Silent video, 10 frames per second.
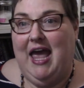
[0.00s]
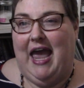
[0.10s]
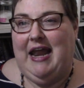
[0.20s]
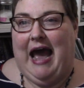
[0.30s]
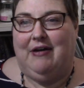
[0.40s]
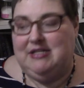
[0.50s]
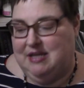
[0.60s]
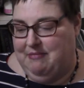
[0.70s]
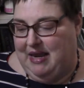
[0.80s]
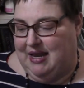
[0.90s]
and how does
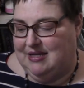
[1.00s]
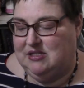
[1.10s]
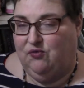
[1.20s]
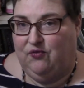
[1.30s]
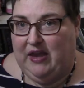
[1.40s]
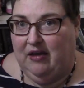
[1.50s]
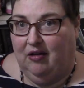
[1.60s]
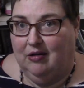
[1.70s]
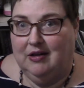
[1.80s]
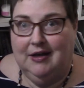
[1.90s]
it make us
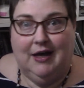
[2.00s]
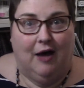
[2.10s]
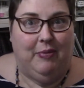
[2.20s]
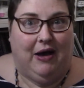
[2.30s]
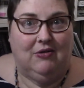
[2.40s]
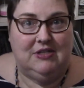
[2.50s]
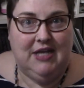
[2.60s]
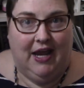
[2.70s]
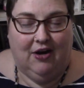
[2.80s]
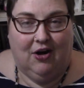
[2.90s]
feel about
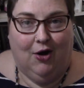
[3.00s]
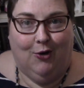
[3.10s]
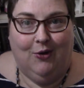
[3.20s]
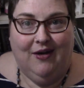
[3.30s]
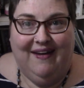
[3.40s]
tarot